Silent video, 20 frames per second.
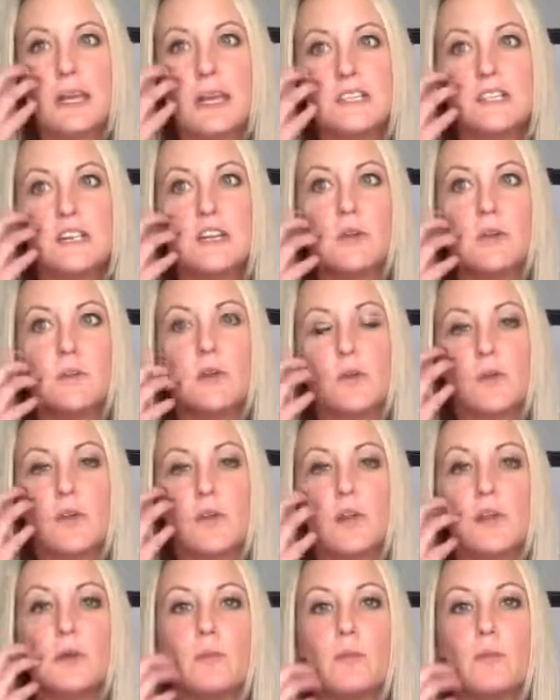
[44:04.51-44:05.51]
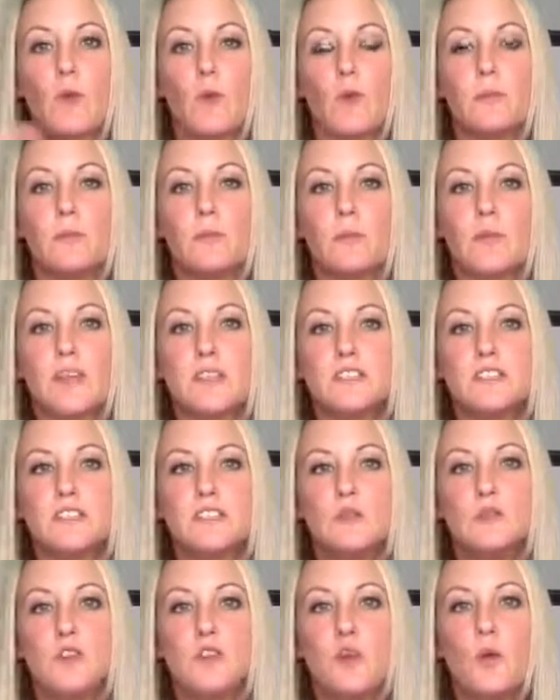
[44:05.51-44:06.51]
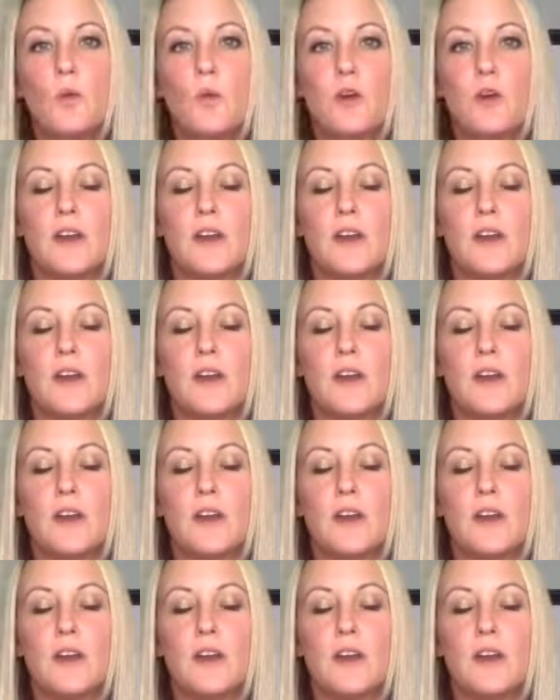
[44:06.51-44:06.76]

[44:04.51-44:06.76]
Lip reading: is going to be really important, because you don't